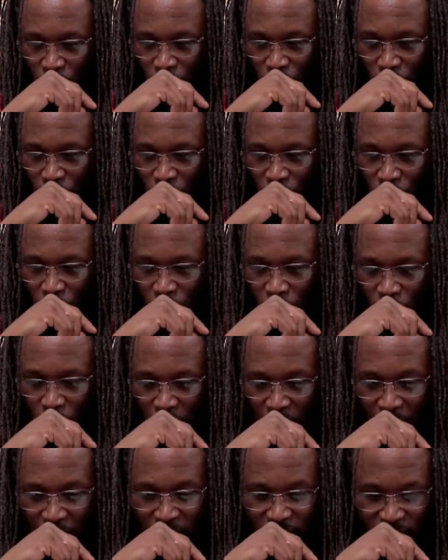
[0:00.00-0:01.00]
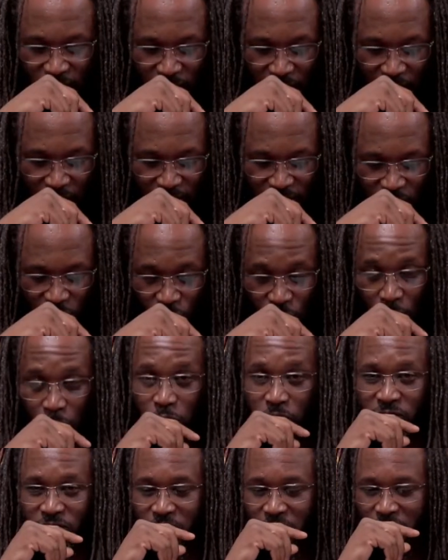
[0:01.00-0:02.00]
to as a
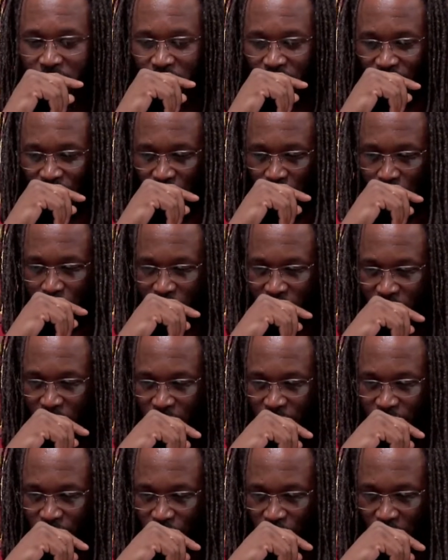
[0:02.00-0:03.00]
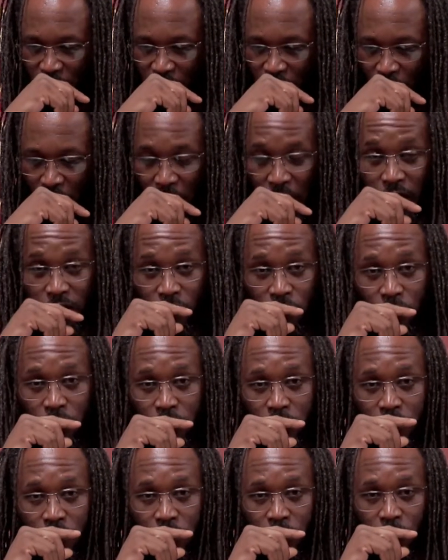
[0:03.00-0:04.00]
representative of themselves, right?
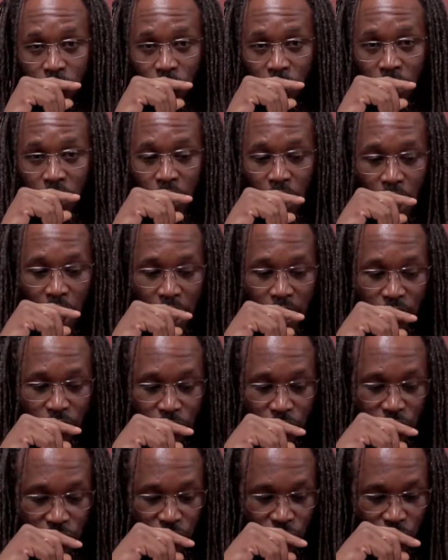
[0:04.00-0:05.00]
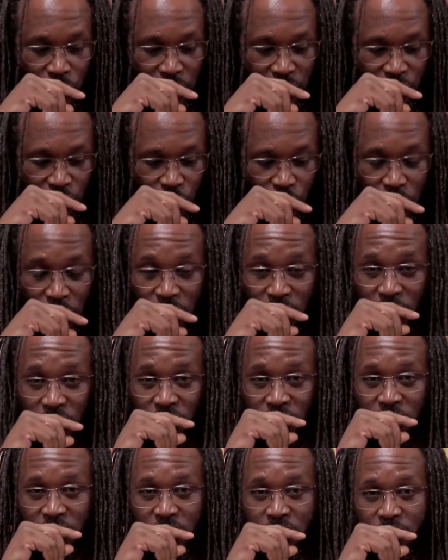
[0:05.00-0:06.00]
Honor, right? Honor is one of the
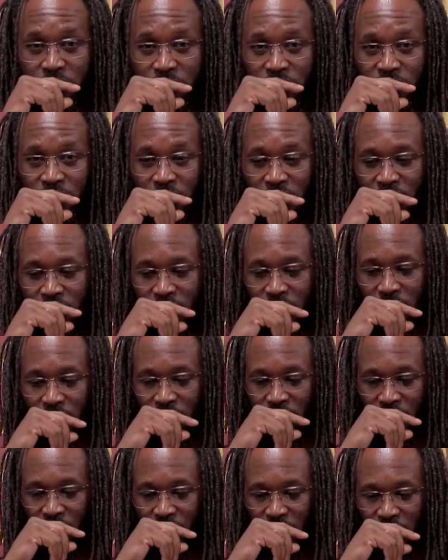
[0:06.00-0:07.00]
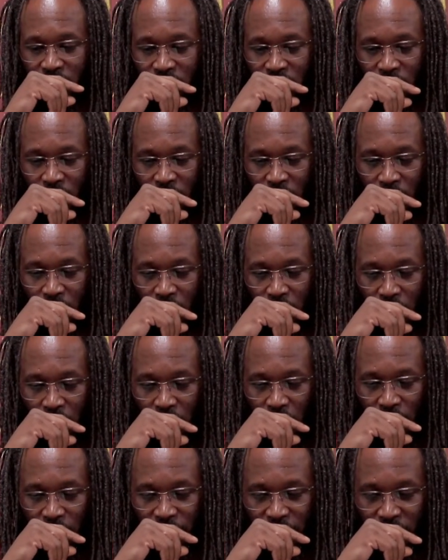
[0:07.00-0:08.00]
things that
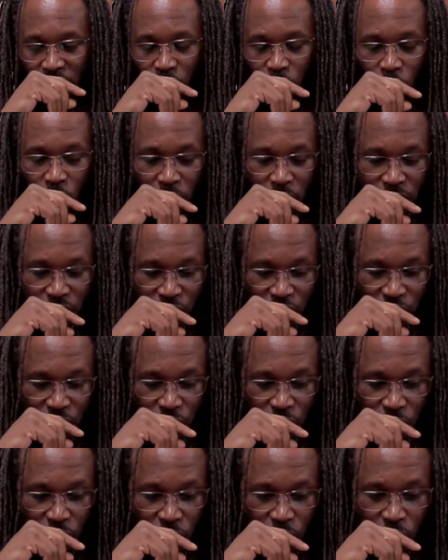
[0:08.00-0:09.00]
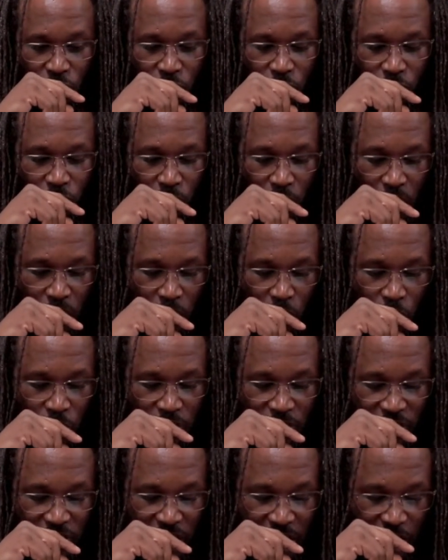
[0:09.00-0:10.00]
they want to,
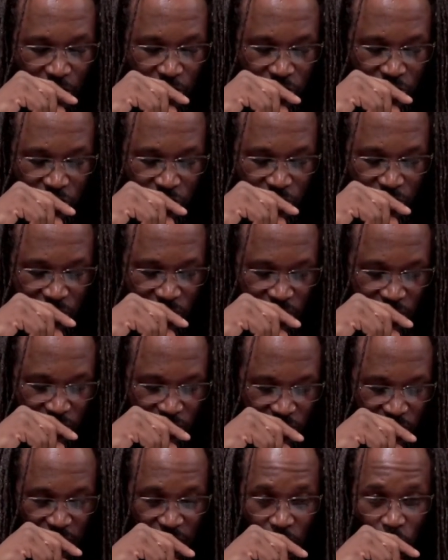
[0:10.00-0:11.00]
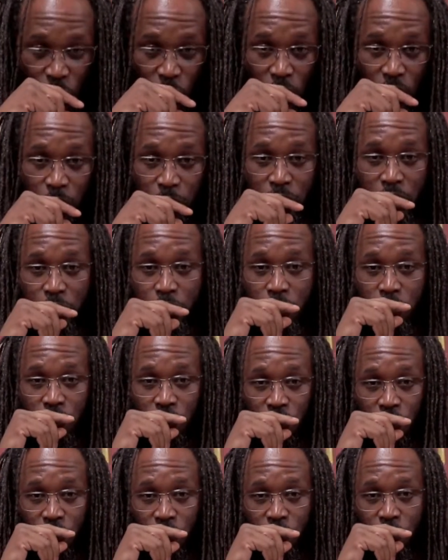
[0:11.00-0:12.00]
one of the characteristics that they want people
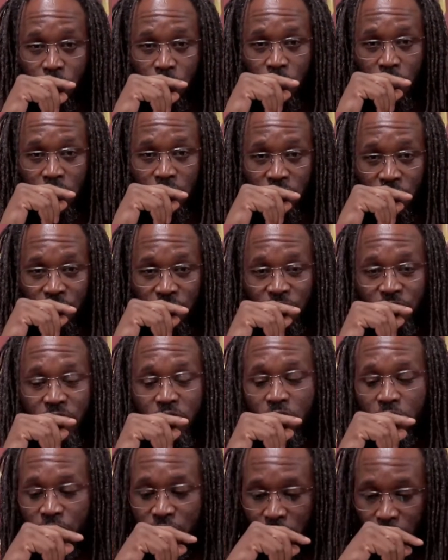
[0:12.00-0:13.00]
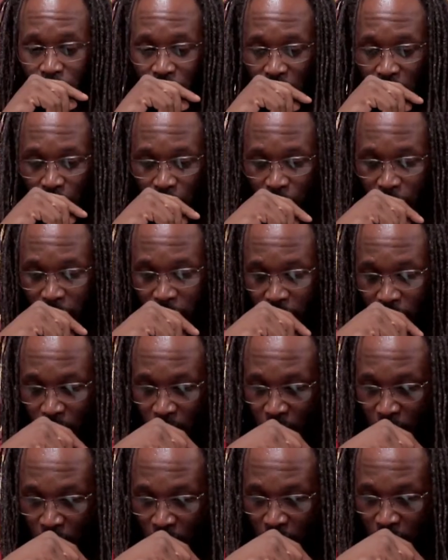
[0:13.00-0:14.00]
to feel from them, right?
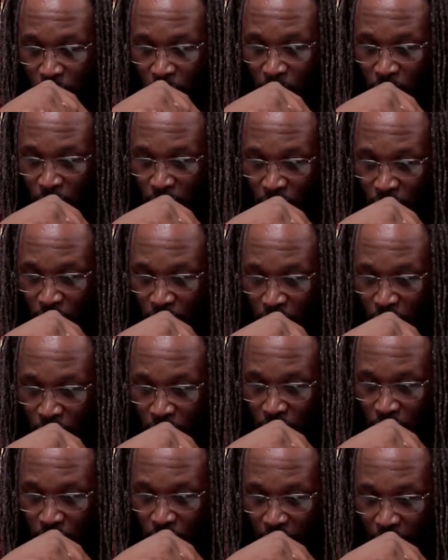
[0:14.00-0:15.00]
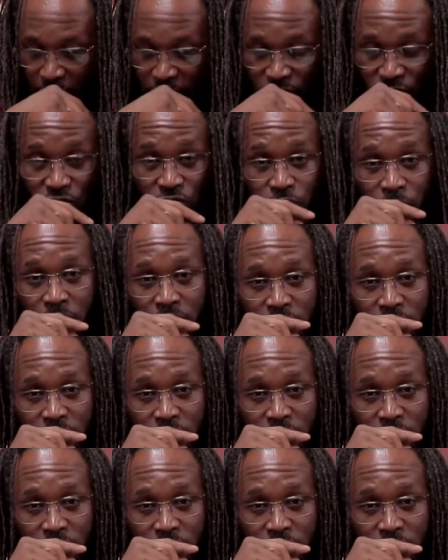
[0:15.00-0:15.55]
And strength,